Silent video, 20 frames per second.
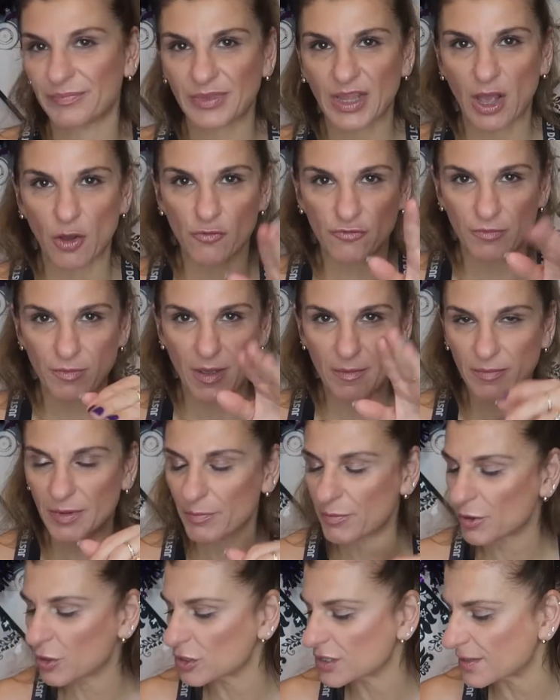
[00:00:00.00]
I'll remember,
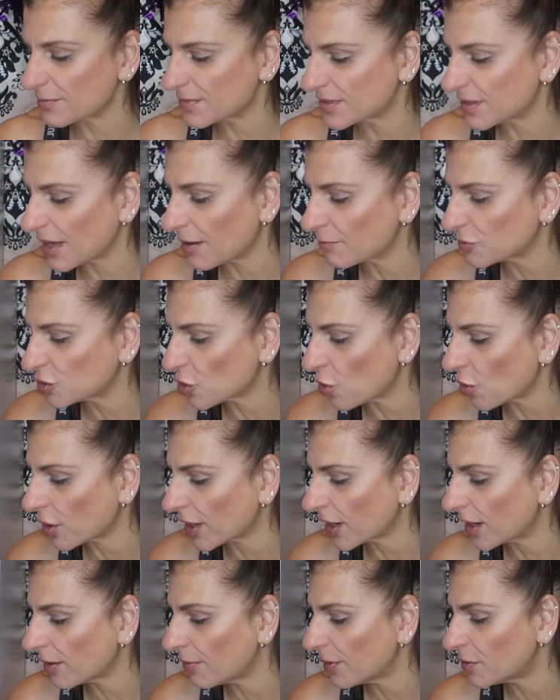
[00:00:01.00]
because I'm
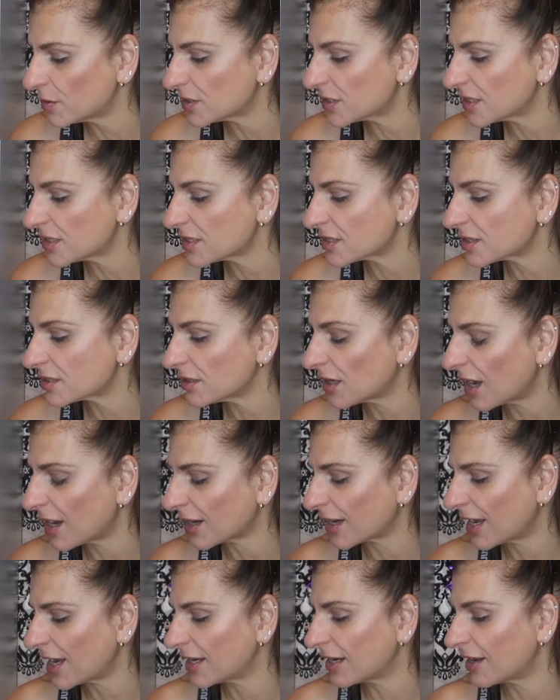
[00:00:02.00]
talking about it. I
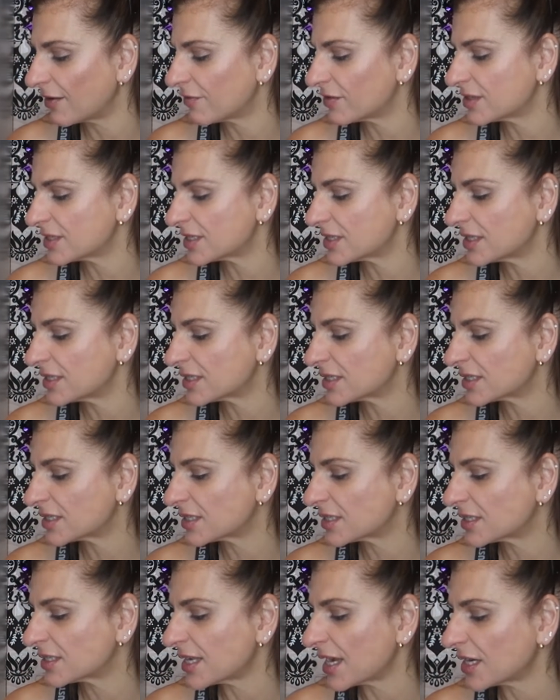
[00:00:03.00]
can't even see,
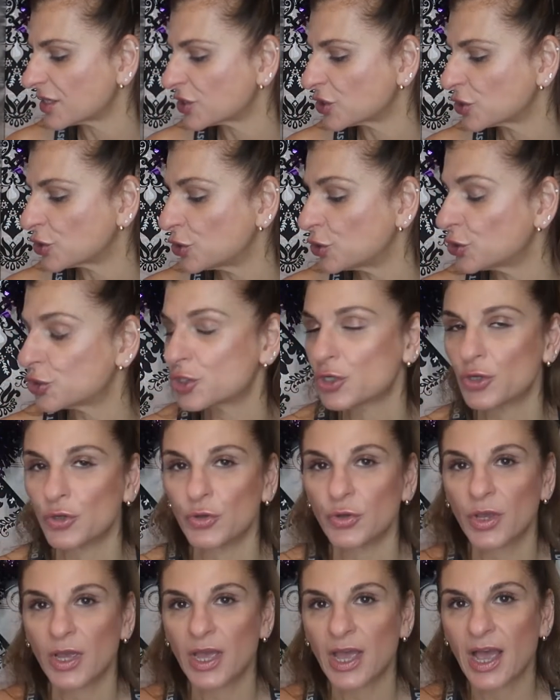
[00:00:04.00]

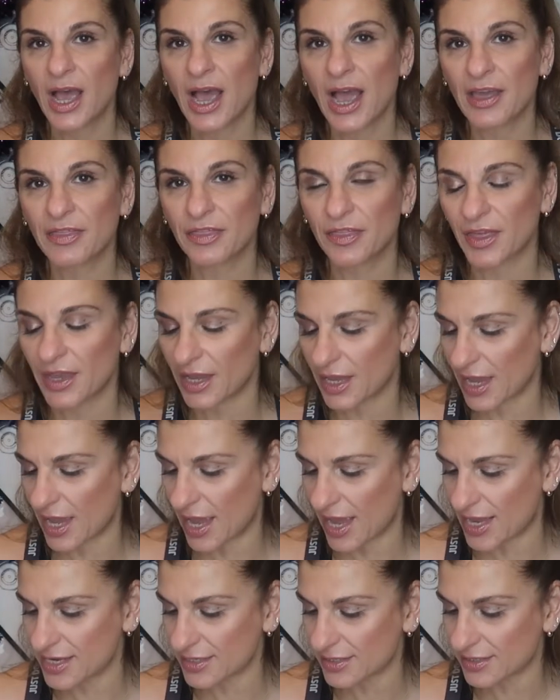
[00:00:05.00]
622 I think
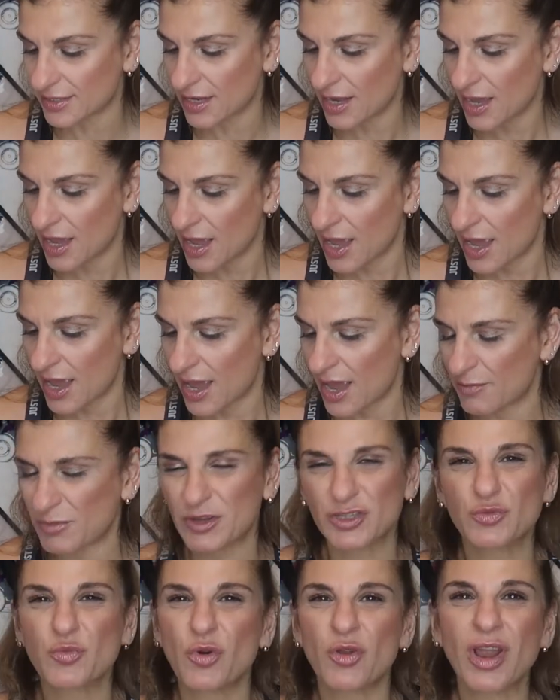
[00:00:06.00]
it is. And
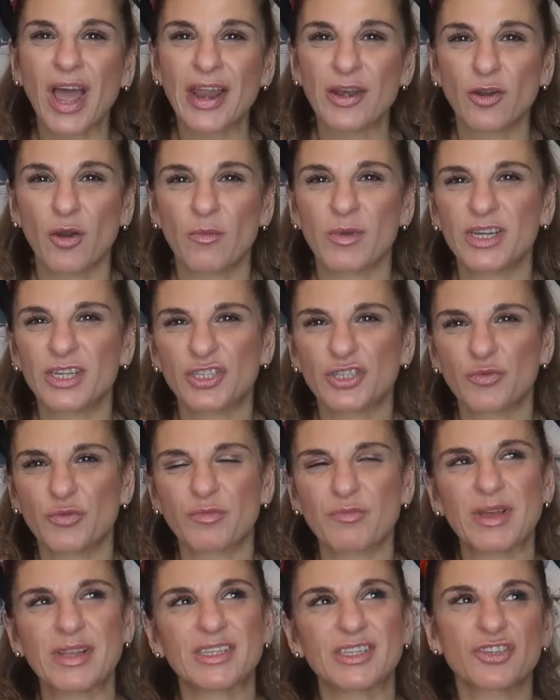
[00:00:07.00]
because what I normally do
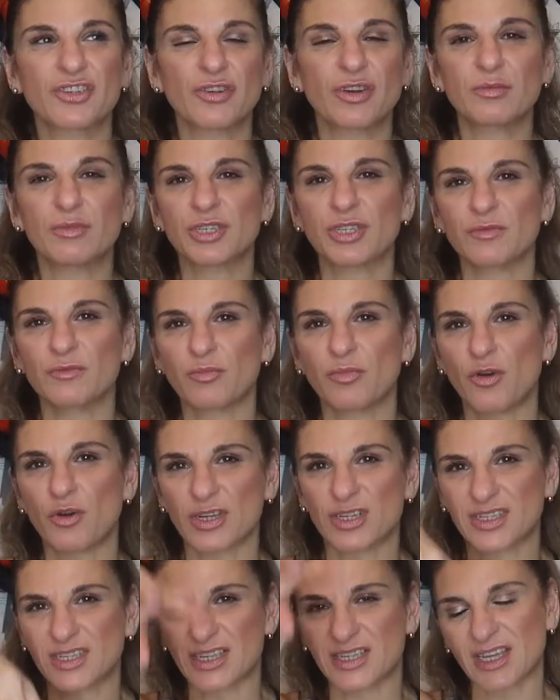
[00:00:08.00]
with my description
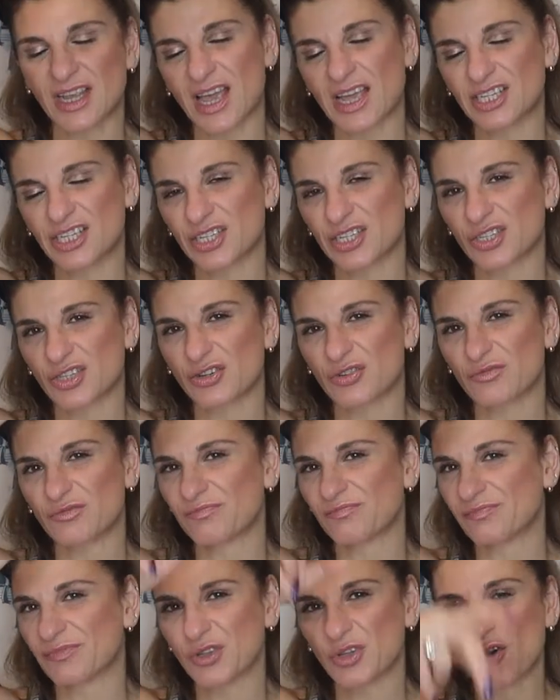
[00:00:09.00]
books is I just
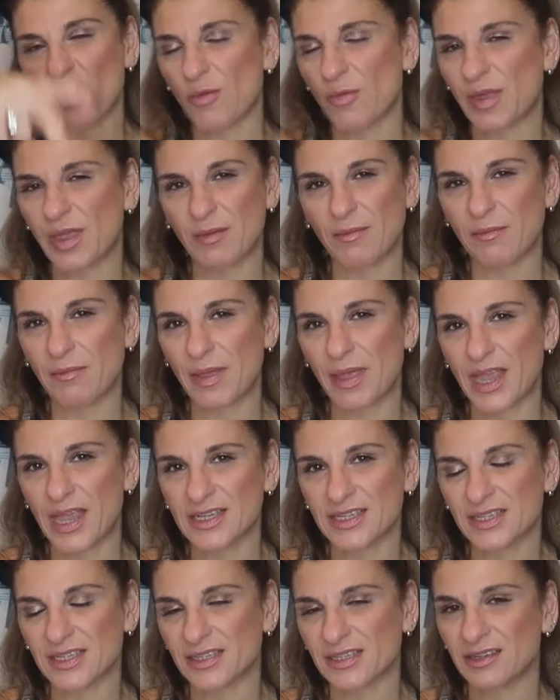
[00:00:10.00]
copy and
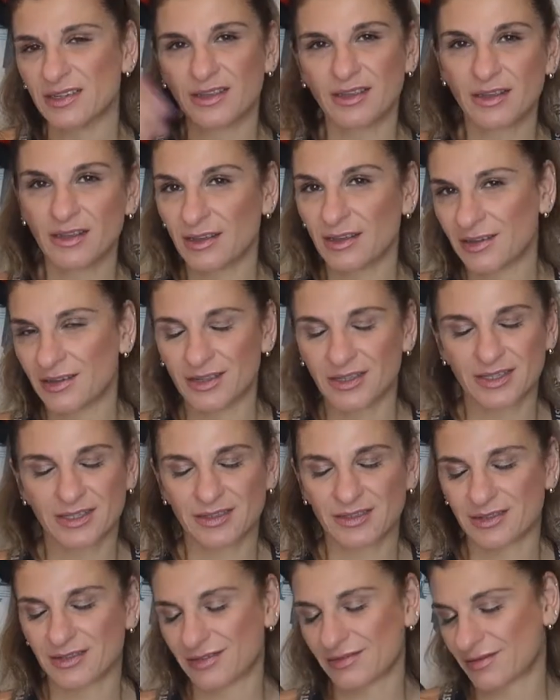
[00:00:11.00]
paste
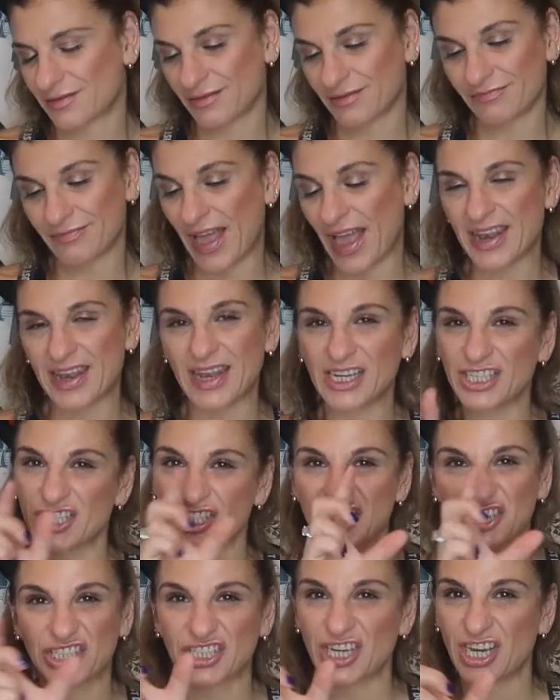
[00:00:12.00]
this, and then
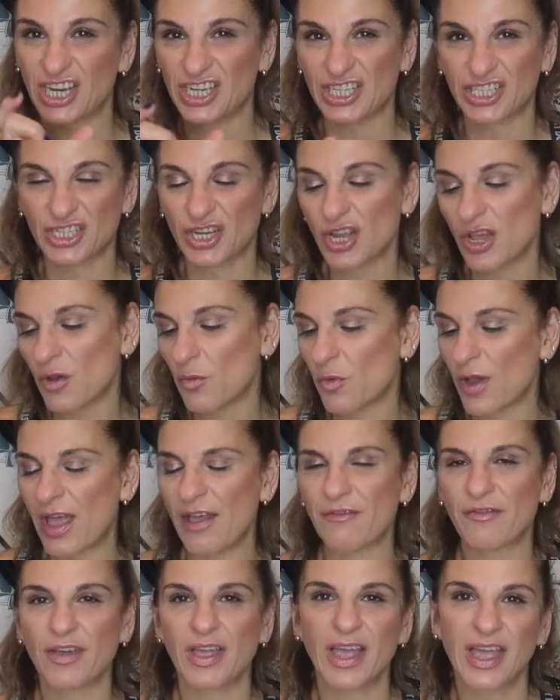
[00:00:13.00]
just change
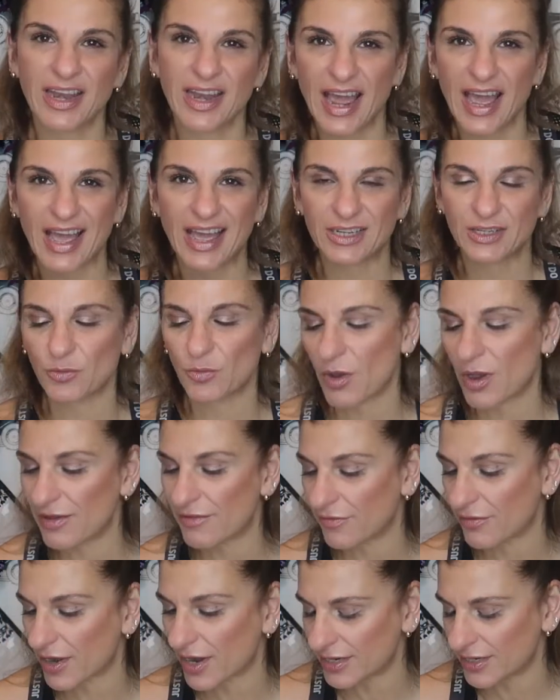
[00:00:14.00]
whatever and add
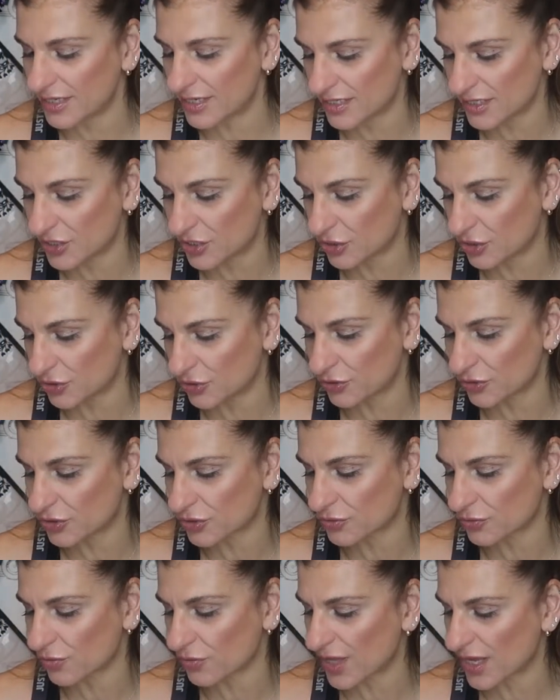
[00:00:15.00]
whatever I need to do.
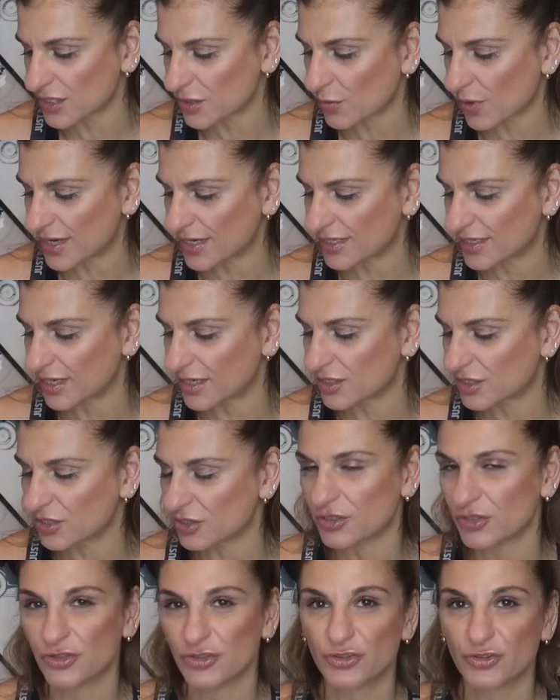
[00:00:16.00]
So that's what I tend
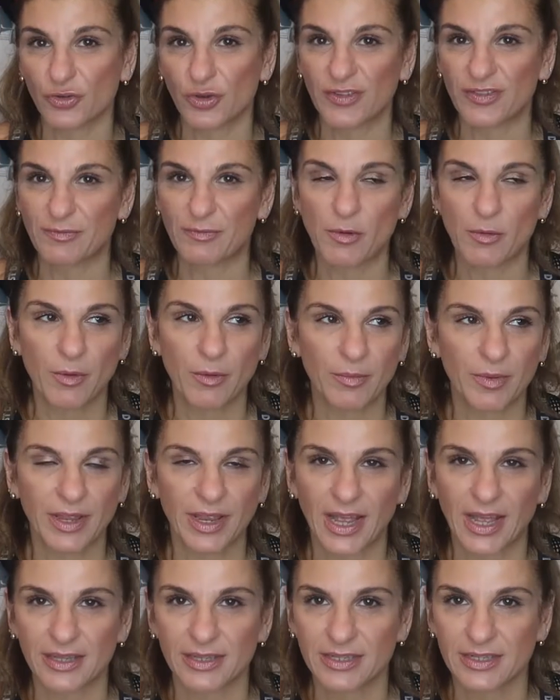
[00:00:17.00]
to do. So I've probably
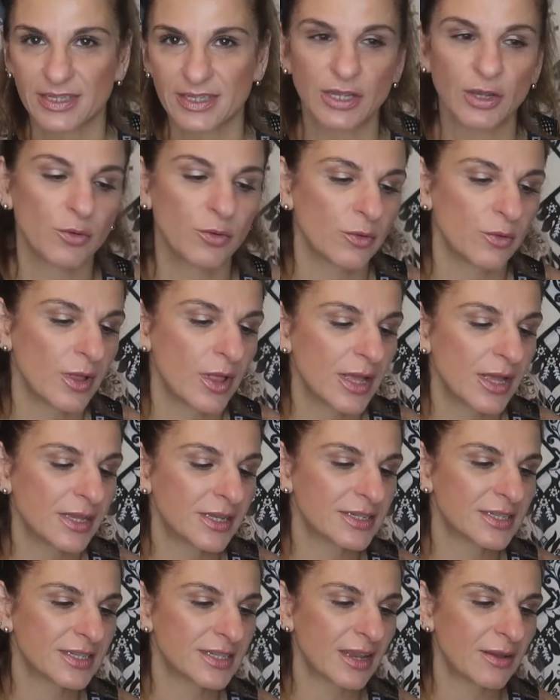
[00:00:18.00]
had the
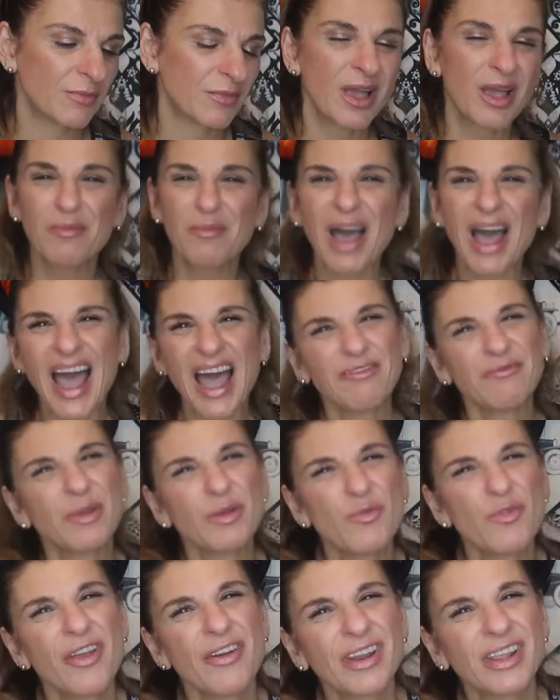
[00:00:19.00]
same, but I have
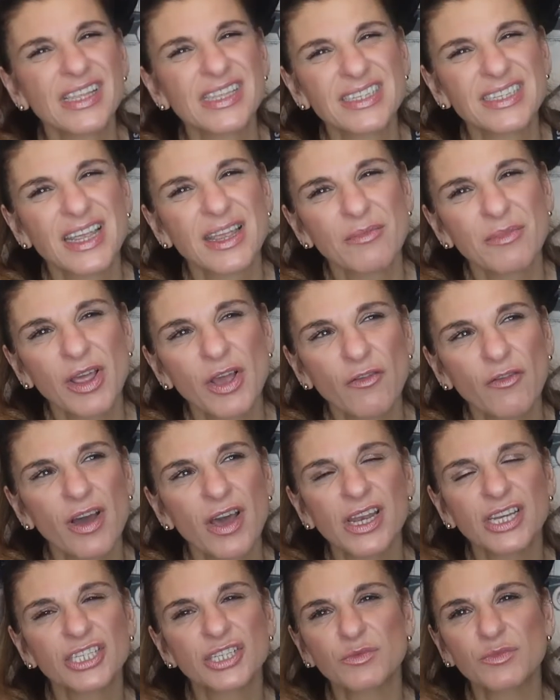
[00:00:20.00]
been wearing the same nail
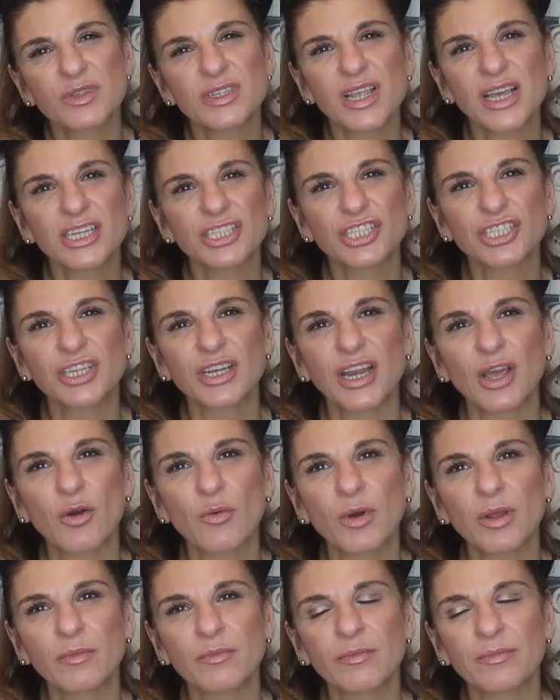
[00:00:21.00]
varnish. It was that Chanel
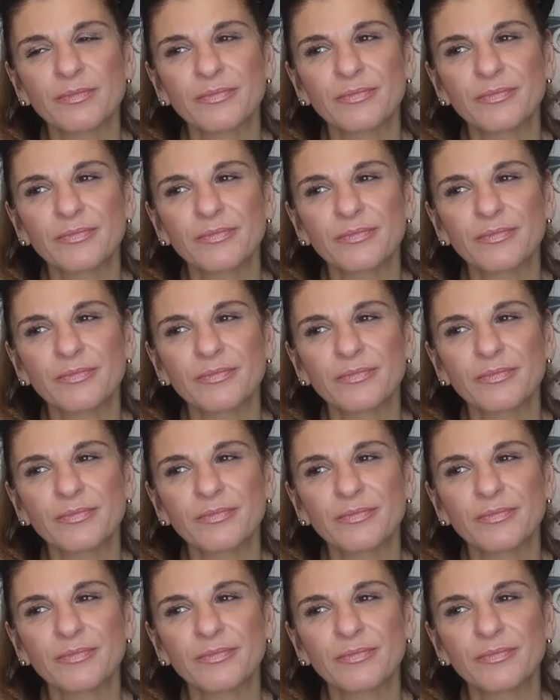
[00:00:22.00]
one,